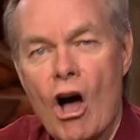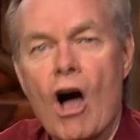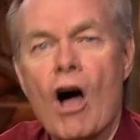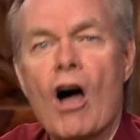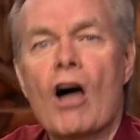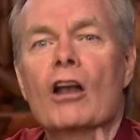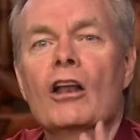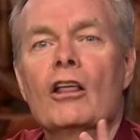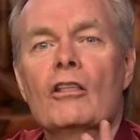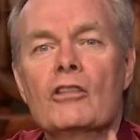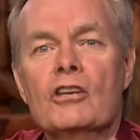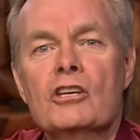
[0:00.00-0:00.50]

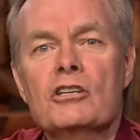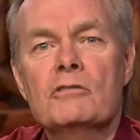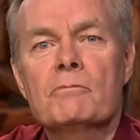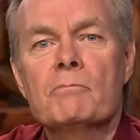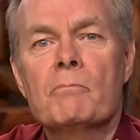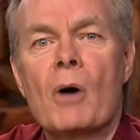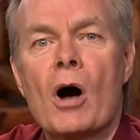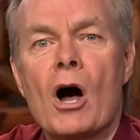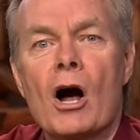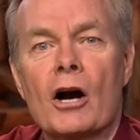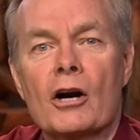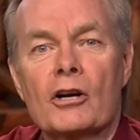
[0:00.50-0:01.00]
all of these
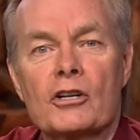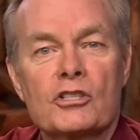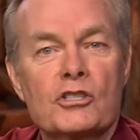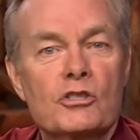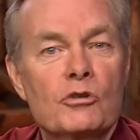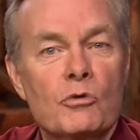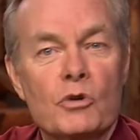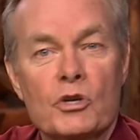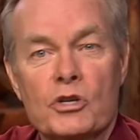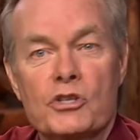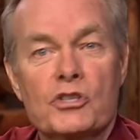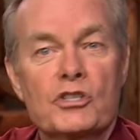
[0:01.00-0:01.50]
parts
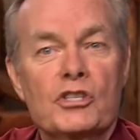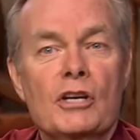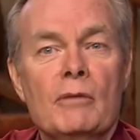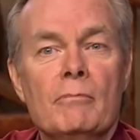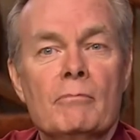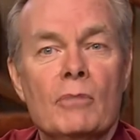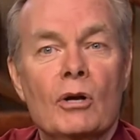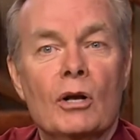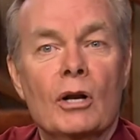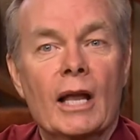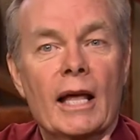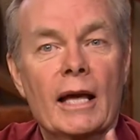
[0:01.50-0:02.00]
to
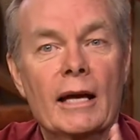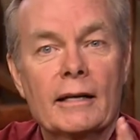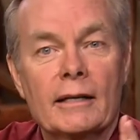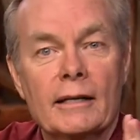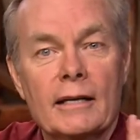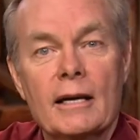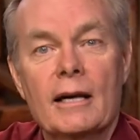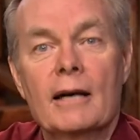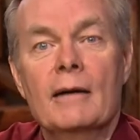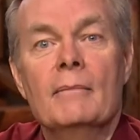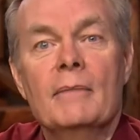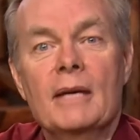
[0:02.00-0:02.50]
assemble and
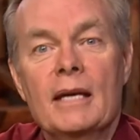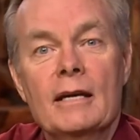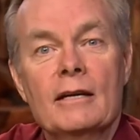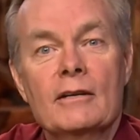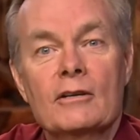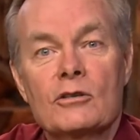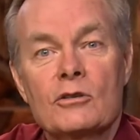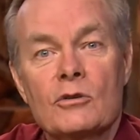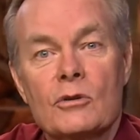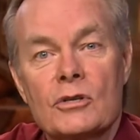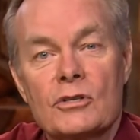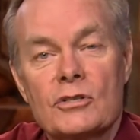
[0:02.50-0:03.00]
come
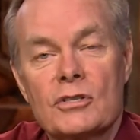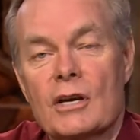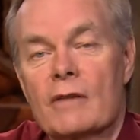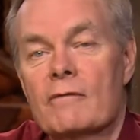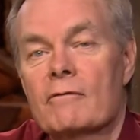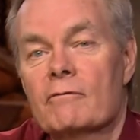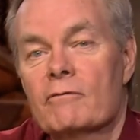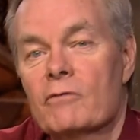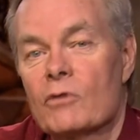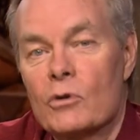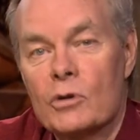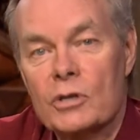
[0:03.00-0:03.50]
into a
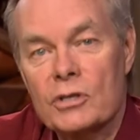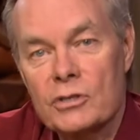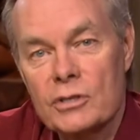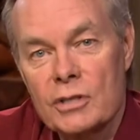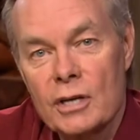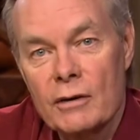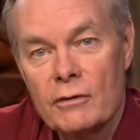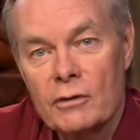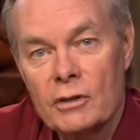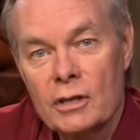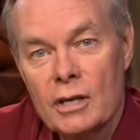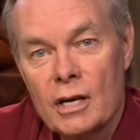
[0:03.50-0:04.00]

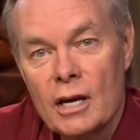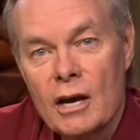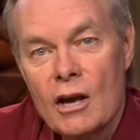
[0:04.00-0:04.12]
747